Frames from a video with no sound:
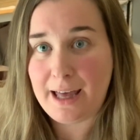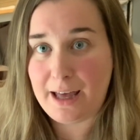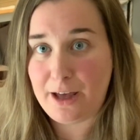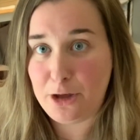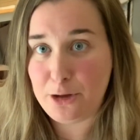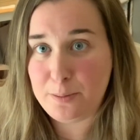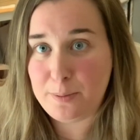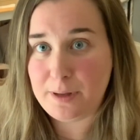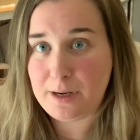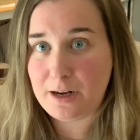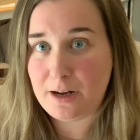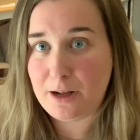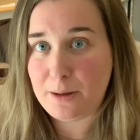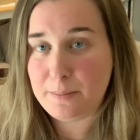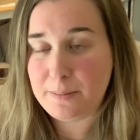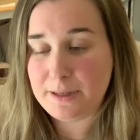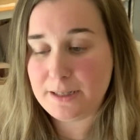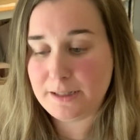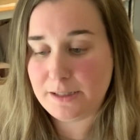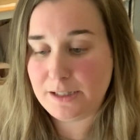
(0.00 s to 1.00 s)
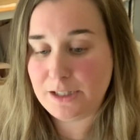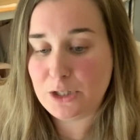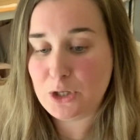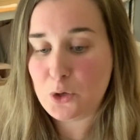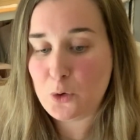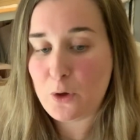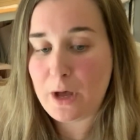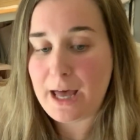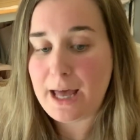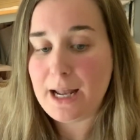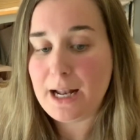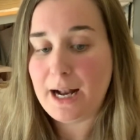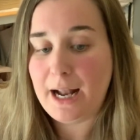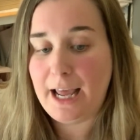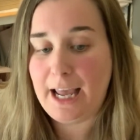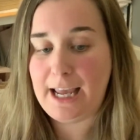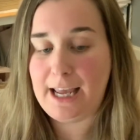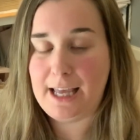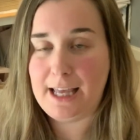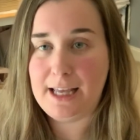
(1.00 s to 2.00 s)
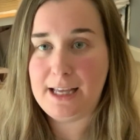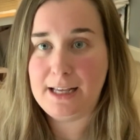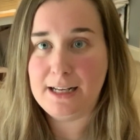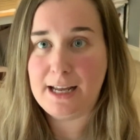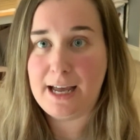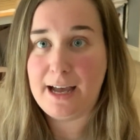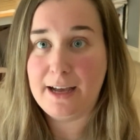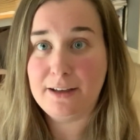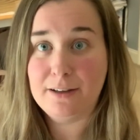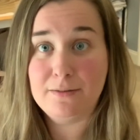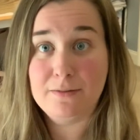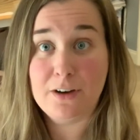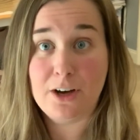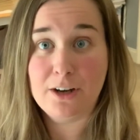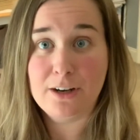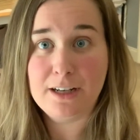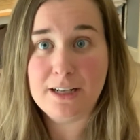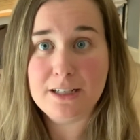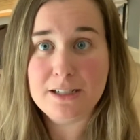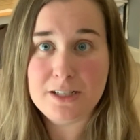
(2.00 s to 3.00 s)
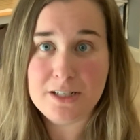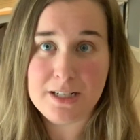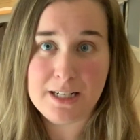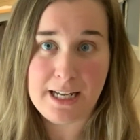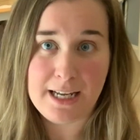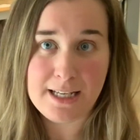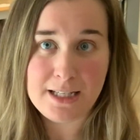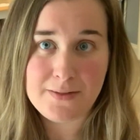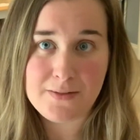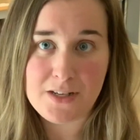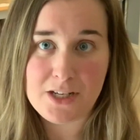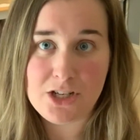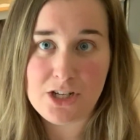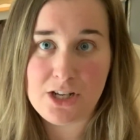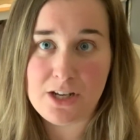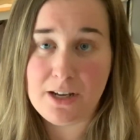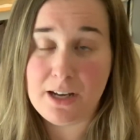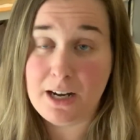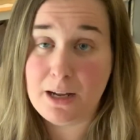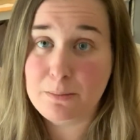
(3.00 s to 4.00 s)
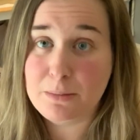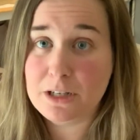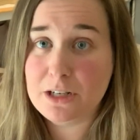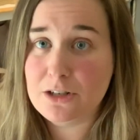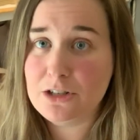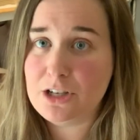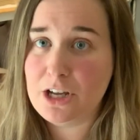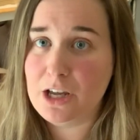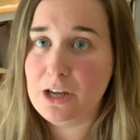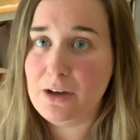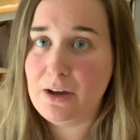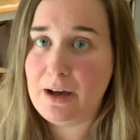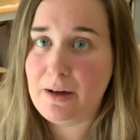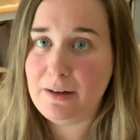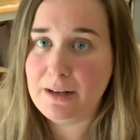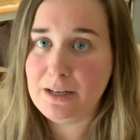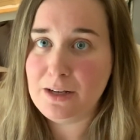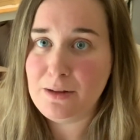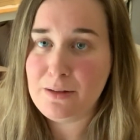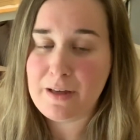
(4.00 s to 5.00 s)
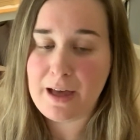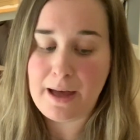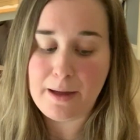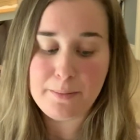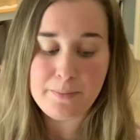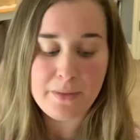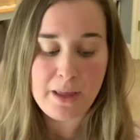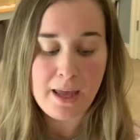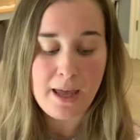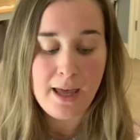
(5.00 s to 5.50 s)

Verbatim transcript: I open it up in Silhouette and I convert it into an SVG and I'm gonna show you how I do that.